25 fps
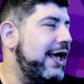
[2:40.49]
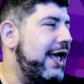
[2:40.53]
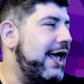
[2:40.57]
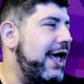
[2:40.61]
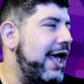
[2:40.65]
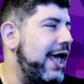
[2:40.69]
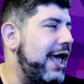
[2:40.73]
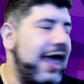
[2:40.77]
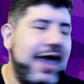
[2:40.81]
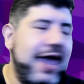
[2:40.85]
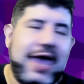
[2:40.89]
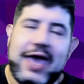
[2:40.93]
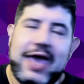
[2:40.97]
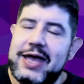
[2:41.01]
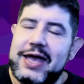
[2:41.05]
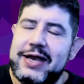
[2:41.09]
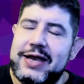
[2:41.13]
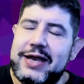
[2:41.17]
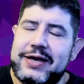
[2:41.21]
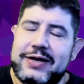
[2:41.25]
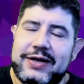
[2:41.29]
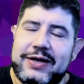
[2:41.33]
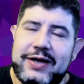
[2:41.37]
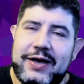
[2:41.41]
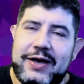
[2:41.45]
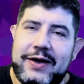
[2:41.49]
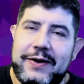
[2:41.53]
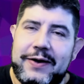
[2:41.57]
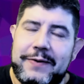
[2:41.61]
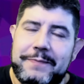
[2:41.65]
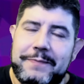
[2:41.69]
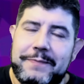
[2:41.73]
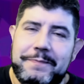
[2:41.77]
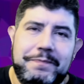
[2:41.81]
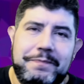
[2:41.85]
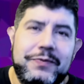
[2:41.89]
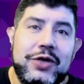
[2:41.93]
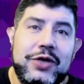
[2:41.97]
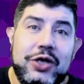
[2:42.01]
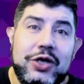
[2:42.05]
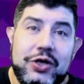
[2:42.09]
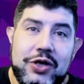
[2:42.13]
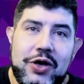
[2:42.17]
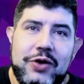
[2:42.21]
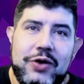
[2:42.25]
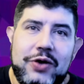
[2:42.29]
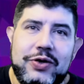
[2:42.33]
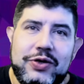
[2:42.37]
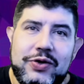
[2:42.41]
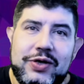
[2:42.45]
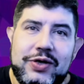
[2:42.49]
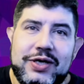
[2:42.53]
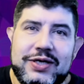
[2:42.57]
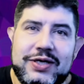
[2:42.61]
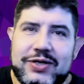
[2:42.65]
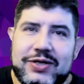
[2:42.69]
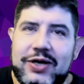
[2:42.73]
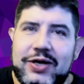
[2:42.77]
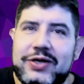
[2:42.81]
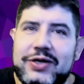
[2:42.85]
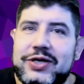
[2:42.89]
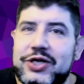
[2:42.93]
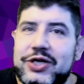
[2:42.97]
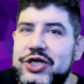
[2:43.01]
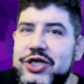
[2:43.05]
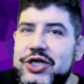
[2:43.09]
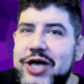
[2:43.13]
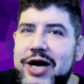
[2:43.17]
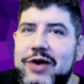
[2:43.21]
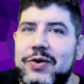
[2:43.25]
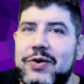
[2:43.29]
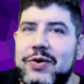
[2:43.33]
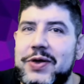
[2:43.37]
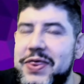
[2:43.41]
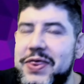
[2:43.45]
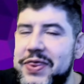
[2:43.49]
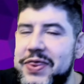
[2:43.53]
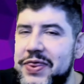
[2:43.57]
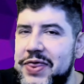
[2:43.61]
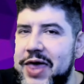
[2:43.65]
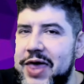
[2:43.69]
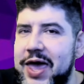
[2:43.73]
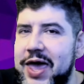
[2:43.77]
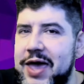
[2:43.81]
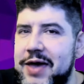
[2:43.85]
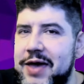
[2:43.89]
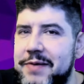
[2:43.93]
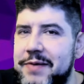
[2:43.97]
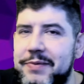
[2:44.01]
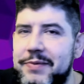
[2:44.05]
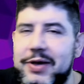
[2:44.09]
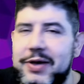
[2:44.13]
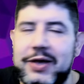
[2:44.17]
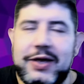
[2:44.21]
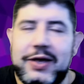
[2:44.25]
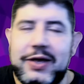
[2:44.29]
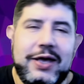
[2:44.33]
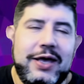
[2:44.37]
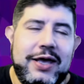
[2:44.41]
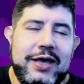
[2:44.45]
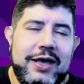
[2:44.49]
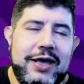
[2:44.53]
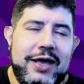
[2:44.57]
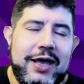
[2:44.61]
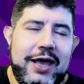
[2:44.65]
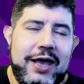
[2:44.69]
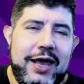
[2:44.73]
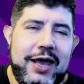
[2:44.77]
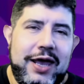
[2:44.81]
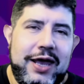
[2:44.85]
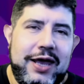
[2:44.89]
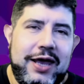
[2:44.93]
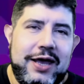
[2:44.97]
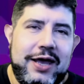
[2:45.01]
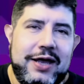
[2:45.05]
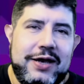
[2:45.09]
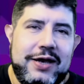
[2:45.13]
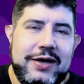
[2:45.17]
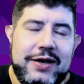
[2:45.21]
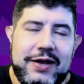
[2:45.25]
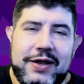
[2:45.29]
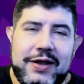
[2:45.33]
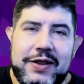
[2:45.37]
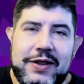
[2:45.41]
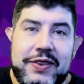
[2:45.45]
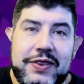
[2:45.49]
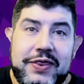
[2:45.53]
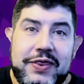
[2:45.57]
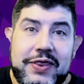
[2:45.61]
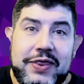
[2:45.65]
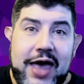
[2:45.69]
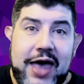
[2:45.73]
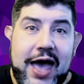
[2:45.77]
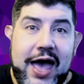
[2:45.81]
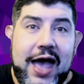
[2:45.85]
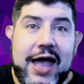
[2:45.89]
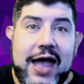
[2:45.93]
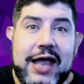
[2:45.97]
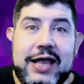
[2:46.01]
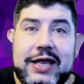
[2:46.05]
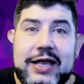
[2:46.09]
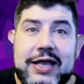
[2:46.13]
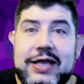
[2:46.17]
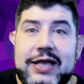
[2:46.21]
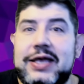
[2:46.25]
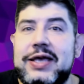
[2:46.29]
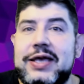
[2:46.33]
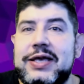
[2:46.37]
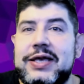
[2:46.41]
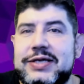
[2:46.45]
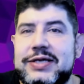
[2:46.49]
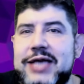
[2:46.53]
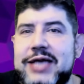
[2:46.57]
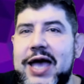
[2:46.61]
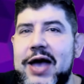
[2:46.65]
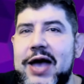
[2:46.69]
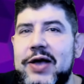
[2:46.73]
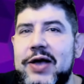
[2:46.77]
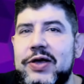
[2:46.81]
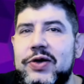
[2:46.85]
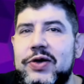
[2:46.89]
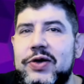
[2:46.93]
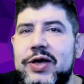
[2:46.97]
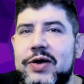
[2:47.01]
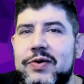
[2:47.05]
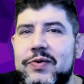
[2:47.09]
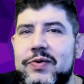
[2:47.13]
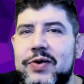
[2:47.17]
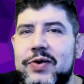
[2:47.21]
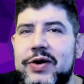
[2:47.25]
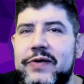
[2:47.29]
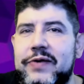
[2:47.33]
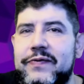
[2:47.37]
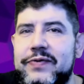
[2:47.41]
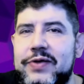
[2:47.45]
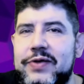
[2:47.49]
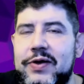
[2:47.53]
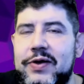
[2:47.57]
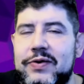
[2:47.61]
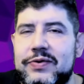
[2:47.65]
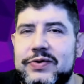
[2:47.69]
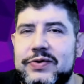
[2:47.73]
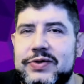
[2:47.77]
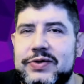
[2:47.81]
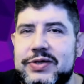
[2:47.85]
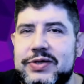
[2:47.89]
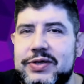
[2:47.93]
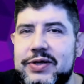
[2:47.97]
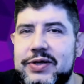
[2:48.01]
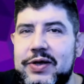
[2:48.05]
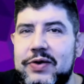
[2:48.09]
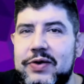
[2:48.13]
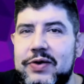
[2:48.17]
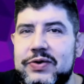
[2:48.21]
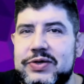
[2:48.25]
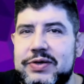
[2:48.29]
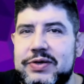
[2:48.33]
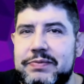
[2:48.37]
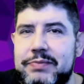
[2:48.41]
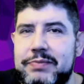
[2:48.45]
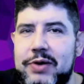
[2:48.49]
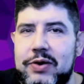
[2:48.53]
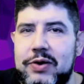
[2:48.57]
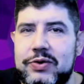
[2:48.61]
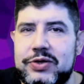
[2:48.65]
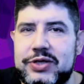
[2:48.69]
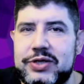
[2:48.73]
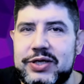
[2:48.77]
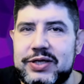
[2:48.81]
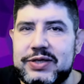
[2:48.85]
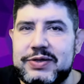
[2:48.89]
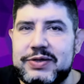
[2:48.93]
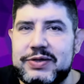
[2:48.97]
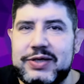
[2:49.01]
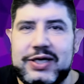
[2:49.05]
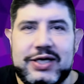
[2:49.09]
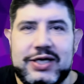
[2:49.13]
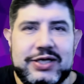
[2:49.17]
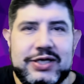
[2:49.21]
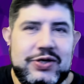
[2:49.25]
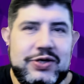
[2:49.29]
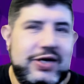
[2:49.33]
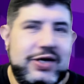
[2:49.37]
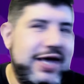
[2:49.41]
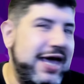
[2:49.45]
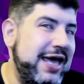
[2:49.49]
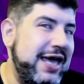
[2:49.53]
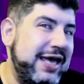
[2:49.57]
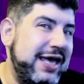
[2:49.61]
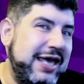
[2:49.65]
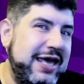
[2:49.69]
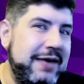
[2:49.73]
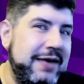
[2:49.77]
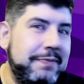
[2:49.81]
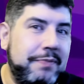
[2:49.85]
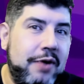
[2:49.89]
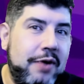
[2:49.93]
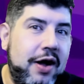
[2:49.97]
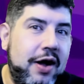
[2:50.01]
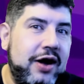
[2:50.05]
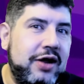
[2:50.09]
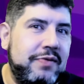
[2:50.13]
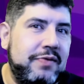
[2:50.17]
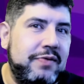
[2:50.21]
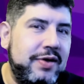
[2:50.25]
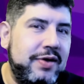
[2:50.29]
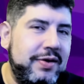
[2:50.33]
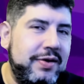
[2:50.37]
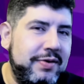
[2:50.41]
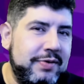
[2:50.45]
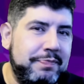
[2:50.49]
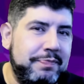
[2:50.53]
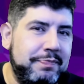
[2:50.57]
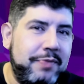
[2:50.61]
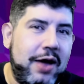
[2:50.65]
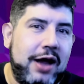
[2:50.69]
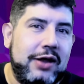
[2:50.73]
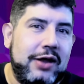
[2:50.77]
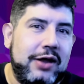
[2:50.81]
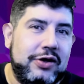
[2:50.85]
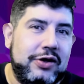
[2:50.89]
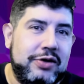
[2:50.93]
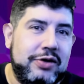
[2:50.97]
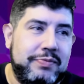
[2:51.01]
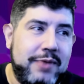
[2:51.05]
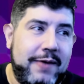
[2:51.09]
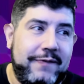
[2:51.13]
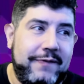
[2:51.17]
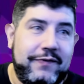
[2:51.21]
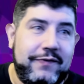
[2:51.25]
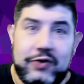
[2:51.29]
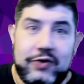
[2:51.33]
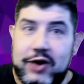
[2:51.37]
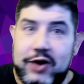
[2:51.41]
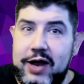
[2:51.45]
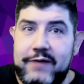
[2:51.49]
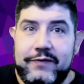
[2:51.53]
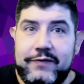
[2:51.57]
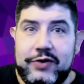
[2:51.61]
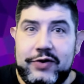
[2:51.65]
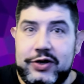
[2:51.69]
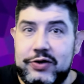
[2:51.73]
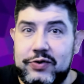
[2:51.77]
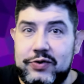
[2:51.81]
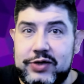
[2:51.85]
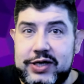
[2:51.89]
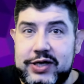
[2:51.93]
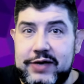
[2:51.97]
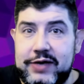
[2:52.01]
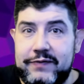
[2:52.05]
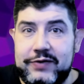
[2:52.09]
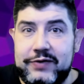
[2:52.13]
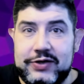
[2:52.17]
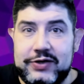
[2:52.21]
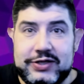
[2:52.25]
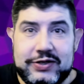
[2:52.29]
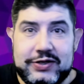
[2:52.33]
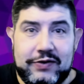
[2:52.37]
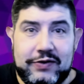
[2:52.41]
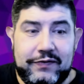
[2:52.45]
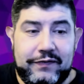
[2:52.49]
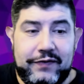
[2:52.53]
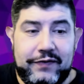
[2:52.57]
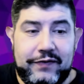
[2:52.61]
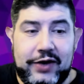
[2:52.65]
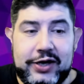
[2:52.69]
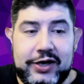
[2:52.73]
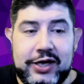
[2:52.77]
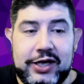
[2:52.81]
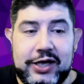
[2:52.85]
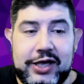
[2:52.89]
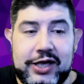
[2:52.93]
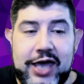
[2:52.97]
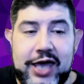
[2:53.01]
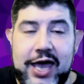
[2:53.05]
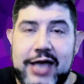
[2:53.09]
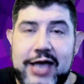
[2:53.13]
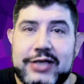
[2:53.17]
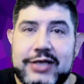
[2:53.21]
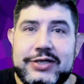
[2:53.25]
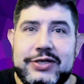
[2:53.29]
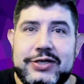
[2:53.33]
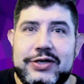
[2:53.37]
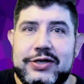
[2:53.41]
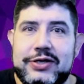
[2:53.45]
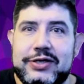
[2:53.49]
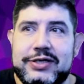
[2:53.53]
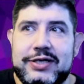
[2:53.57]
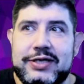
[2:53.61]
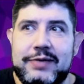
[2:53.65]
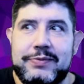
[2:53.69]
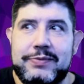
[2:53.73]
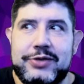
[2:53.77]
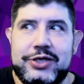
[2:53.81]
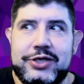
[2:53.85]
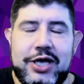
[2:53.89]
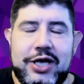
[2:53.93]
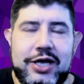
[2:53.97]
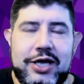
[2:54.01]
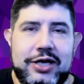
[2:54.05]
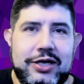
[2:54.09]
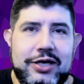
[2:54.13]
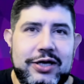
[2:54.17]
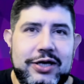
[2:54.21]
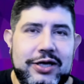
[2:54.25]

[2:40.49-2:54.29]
and um, you know you can start to share with them, and that is how you get rid of those those emotions because you can't keep bottom bottling them up forever. You'll give yourself fucking cancer or some shit.